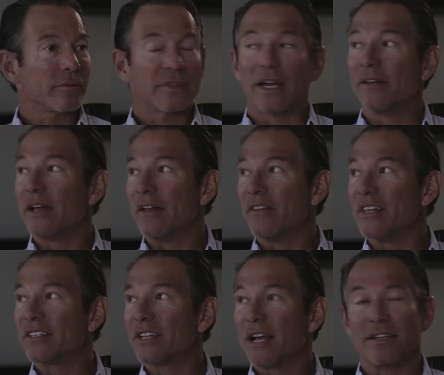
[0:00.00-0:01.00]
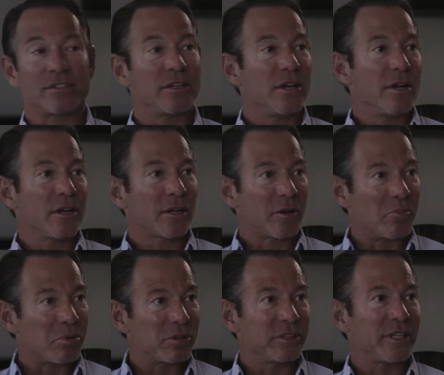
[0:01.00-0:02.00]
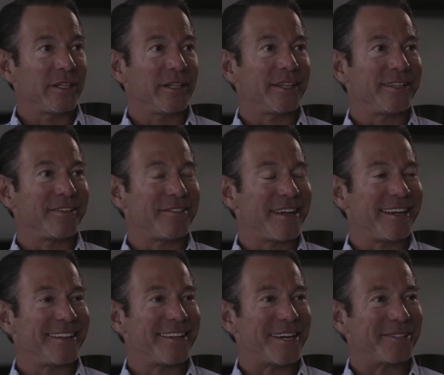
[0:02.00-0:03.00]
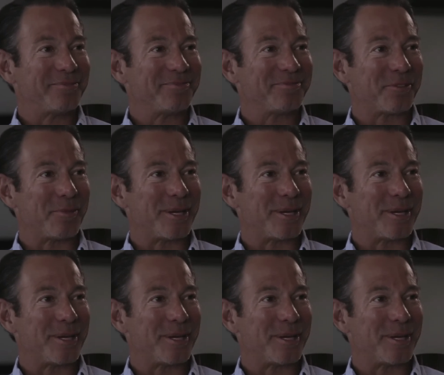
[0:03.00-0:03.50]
And, and this has completely alleviated that for me.